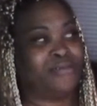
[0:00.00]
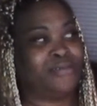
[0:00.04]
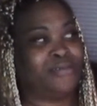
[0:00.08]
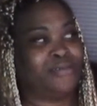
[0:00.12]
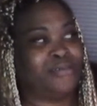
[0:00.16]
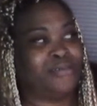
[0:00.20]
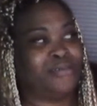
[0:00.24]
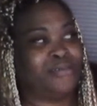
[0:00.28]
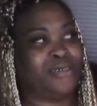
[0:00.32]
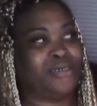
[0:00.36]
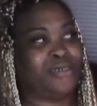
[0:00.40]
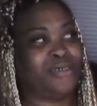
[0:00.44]

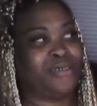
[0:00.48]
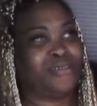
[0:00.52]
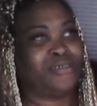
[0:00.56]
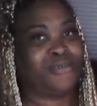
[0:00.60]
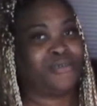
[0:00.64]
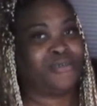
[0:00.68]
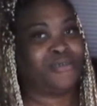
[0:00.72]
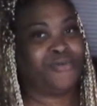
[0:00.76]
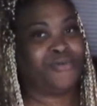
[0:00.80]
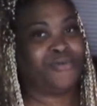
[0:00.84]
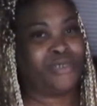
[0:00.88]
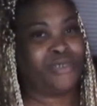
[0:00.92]
a
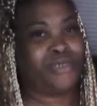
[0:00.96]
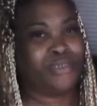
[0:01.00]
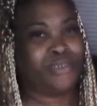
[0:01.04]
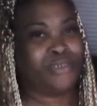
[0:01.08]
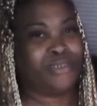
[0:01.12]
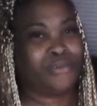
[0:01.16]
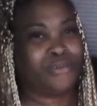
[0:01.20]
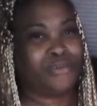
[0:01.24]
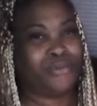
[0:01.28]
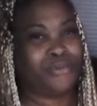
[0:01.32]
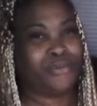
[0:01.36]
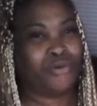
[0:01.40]
degree
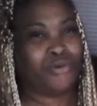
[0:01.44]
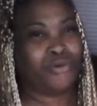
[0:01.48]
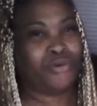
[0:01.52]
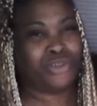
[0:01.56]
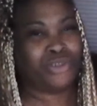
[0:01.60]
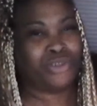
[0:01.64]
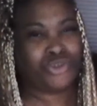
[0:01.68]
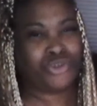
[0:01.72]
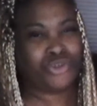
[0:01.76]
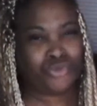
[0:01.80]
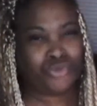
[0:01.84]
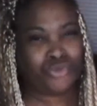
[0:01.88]
or
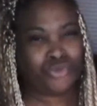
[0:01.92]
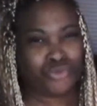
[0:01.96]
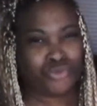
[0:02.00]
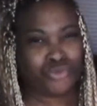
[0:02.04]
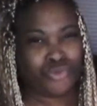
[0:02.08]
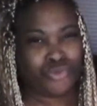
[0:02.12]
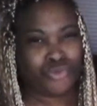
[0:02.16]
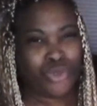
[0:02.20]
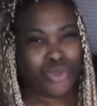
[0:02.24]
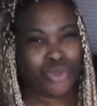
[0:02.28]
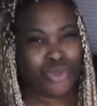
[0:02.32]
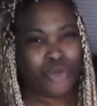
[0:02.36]
two.
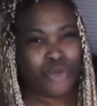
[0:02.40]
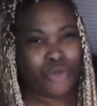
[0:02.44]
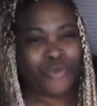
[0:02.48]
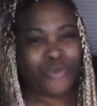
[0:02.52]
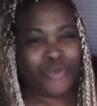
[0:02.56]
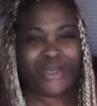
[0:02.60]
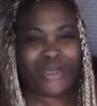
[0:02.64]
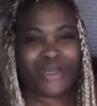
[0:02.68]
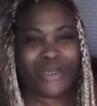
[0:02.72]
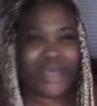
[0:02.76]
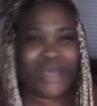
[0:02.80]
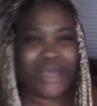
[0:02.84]
Wendy
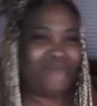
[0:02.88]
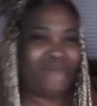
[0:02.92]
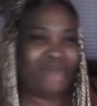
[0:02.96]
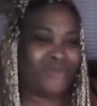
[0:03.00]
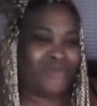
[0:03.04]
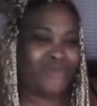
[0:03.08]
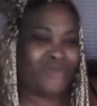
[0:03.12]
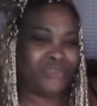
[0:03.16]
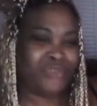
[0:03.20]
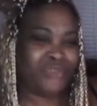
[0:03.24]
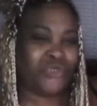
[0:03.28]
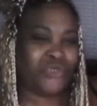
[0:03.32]
got four.
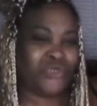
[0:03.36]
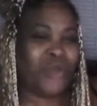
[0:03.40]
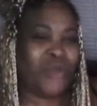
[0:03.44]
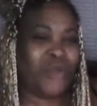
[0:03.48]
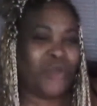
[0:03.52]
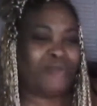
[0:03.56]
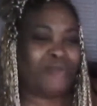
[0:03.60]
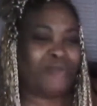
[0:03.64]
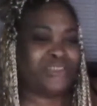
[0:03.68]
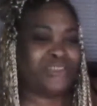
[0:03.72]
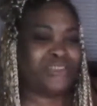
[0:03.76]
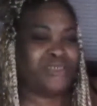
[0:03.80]
So why would
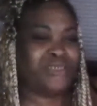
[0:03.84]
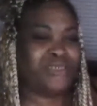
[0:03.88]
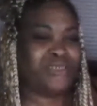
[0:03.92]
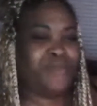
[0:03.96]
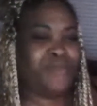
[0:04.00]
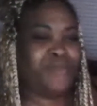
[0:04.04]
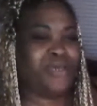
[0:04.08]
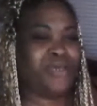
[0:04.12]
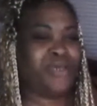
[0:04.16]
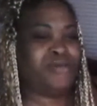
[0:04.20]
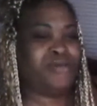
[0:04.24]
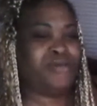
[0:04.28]
she be,
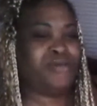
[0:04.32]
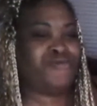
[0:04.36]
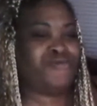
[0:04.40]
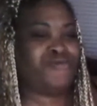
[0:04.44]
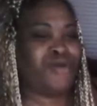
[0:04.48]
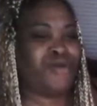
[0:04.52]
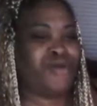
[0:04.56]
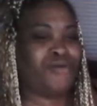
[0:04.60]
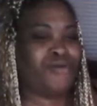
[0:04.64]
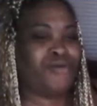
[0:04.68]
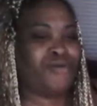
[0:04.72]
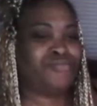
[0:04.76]
you
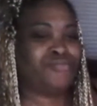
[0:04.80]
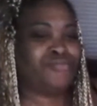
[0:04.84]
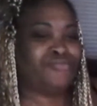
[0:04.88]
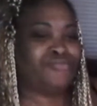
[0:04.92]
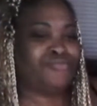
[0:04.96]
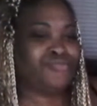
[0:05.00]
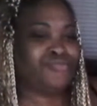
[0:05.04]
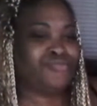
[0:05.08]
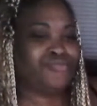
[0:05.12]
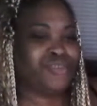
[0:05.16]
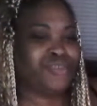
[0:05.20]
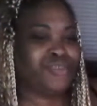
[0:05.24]
know,
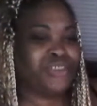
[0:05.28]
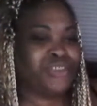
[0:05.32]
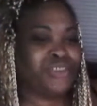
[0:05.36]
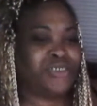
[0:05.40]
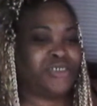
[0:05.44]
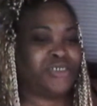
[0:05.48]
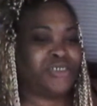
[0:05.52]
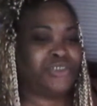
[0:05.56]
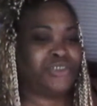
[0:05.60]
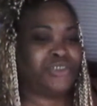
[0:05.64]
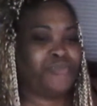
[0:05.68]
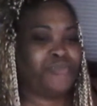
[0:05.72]
judge you
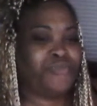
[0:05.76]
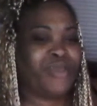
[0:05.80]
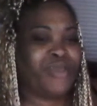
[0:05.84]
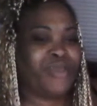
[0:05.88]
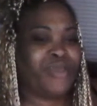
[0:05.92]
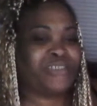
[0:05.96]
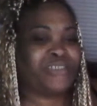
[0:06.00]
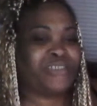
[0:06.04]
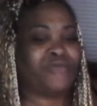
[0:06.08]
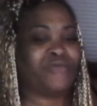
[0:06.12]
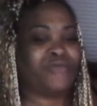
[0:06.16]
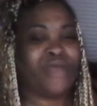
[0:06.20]
based on
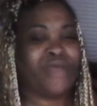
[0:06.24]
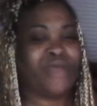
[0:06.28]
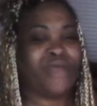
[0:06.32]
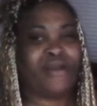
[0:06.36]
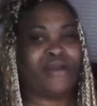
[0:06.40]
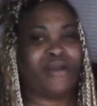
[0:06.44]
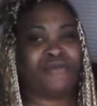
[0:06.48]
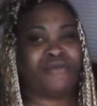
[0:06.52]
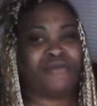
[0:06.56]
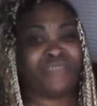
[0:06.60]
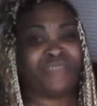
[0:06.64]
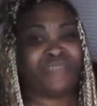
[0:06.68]
that? Are you
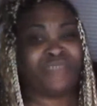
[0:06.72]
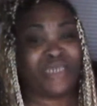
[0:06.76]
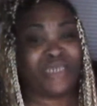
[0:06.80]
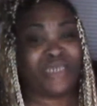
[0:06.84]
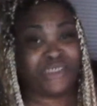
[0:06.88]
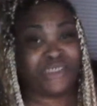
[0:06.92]
saying she